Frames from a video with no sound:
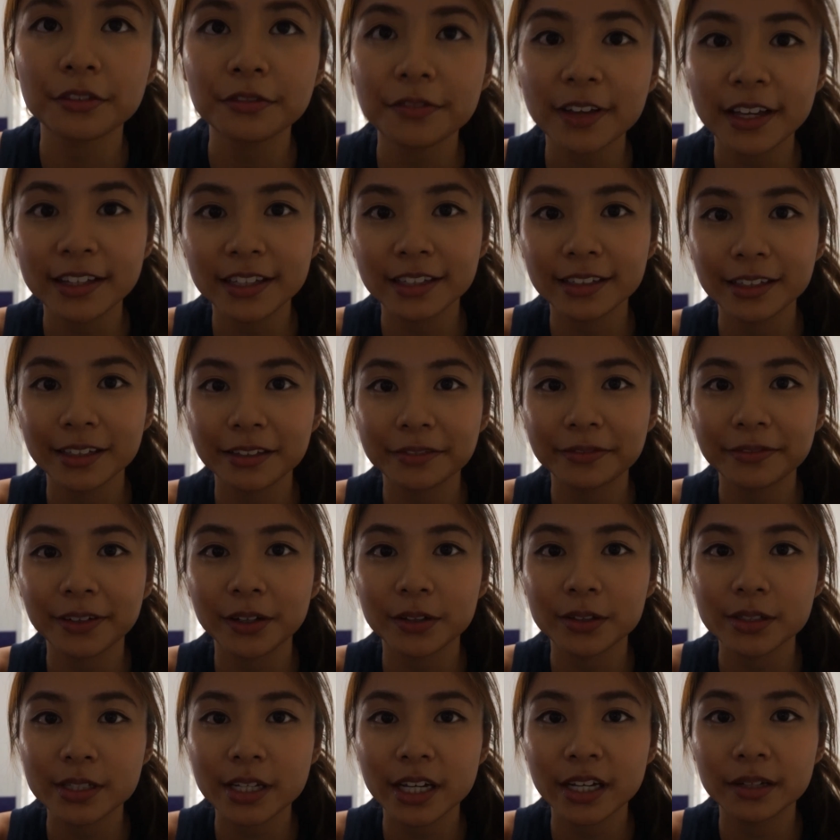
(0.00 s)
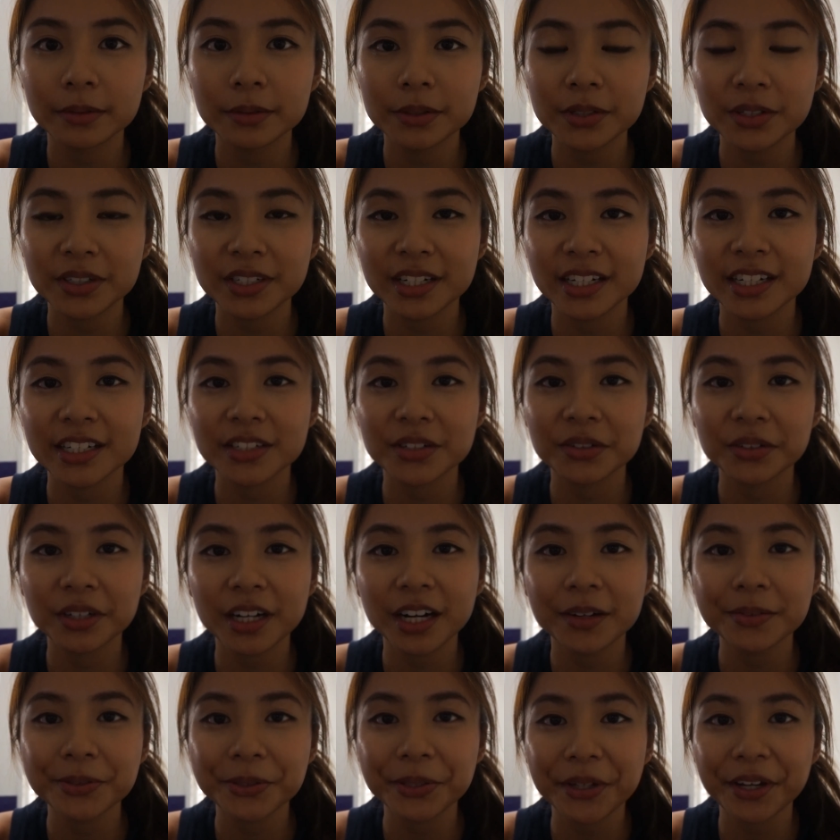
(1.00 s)
finally found time today to
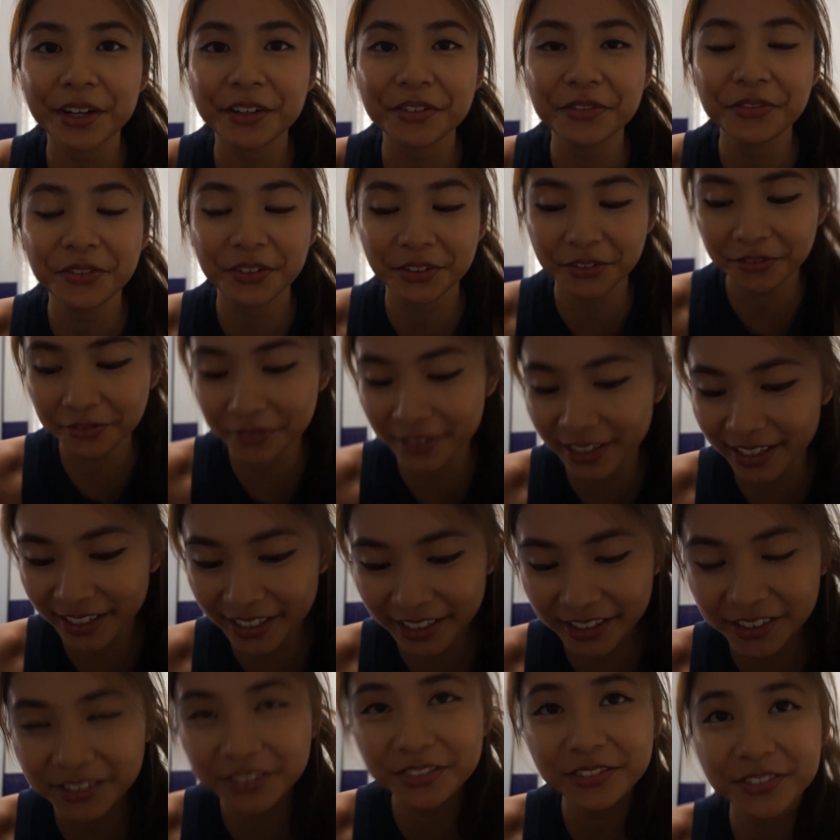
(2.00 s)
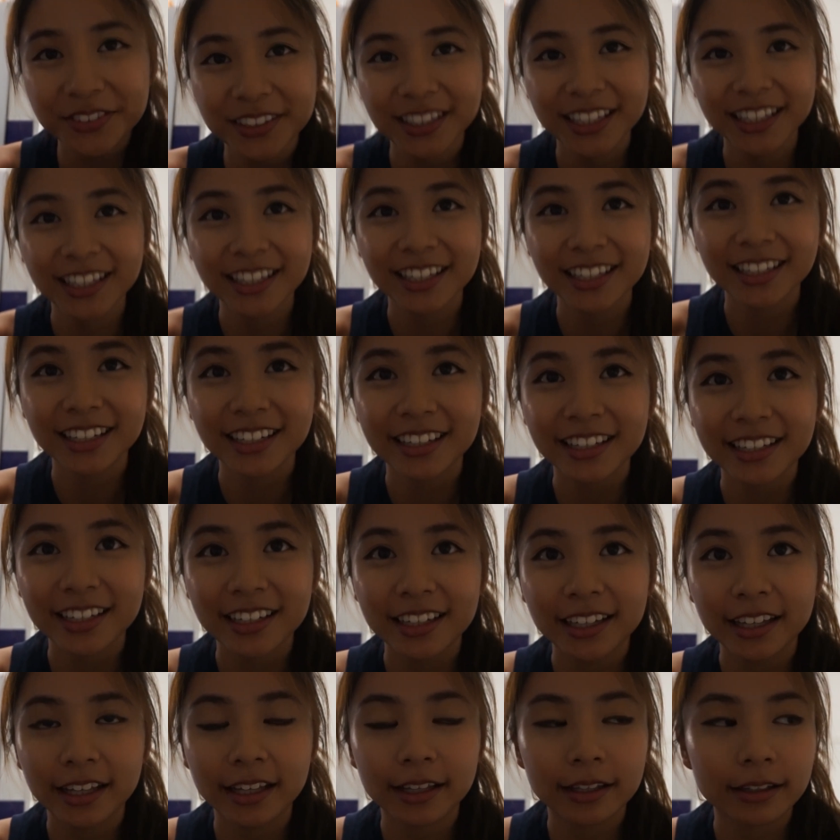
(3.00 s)
come to f 45 and I'm
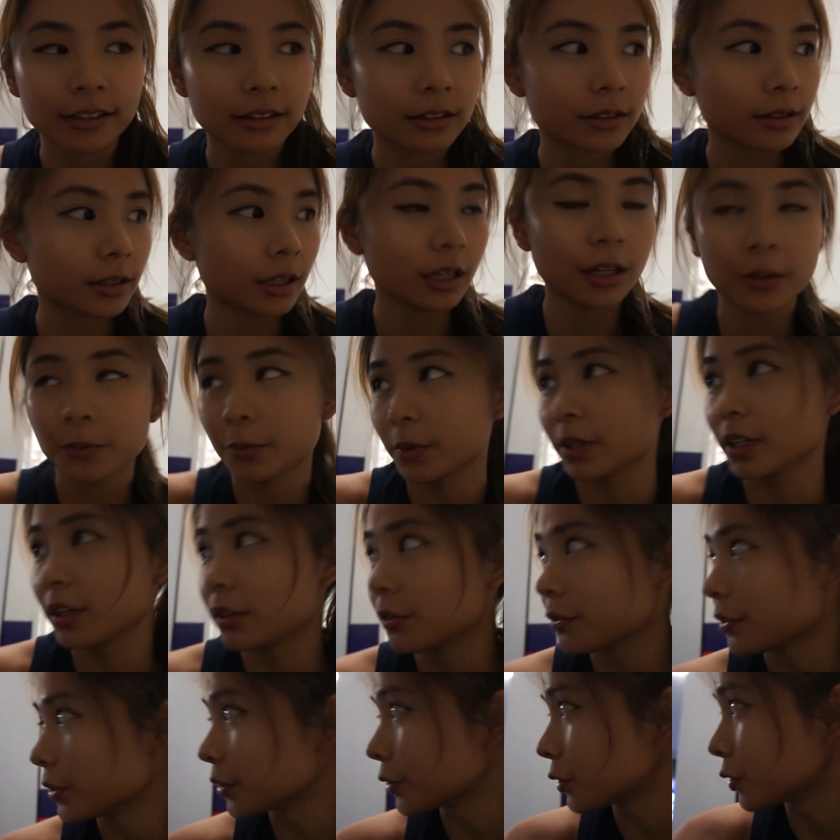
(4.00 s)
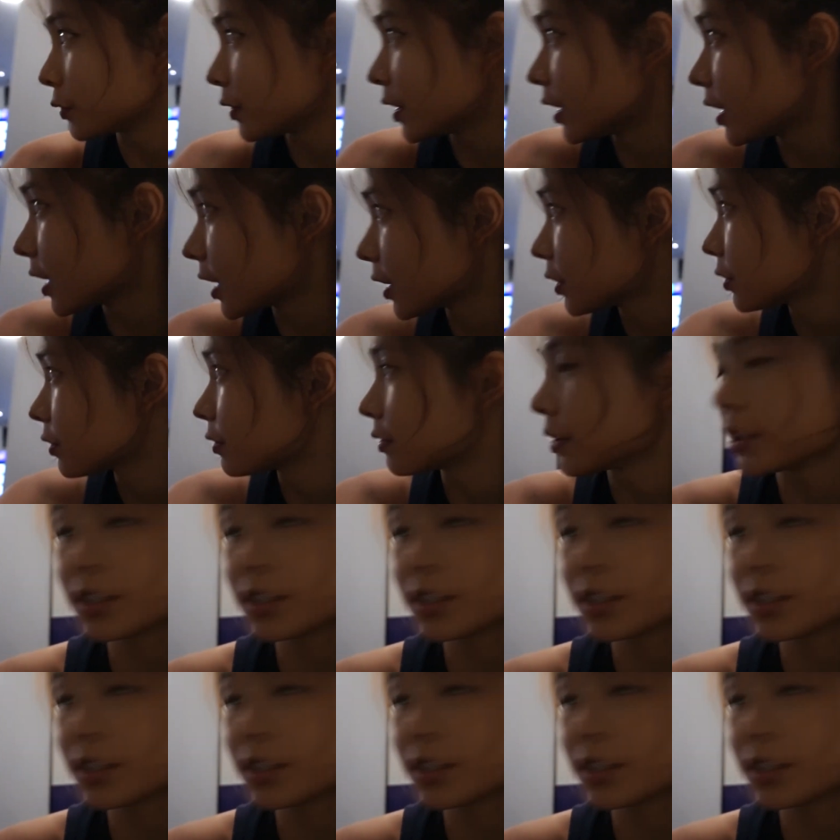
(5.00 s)
waiting for the visa to